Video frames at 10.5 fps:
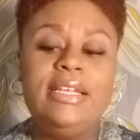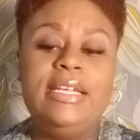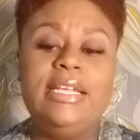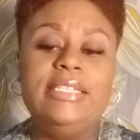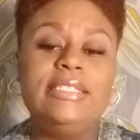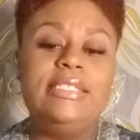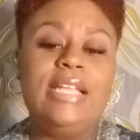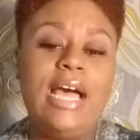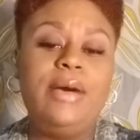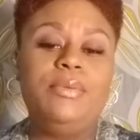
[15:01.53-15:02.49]
is
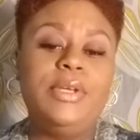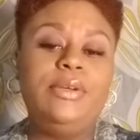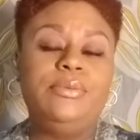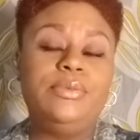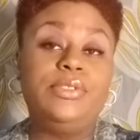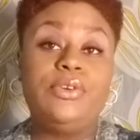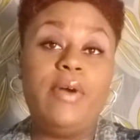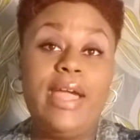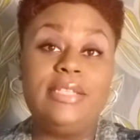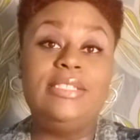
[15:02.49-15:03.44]
not what it was
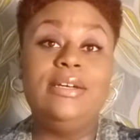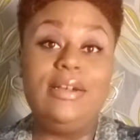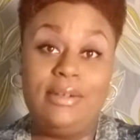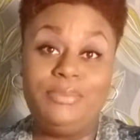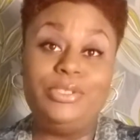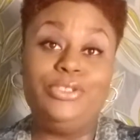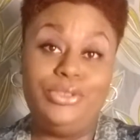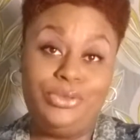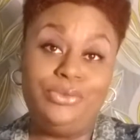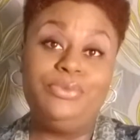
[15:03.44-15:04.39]
cracked up
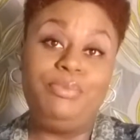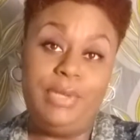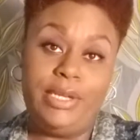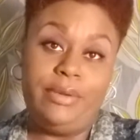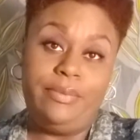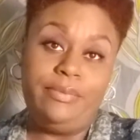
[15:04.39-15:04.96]
to be.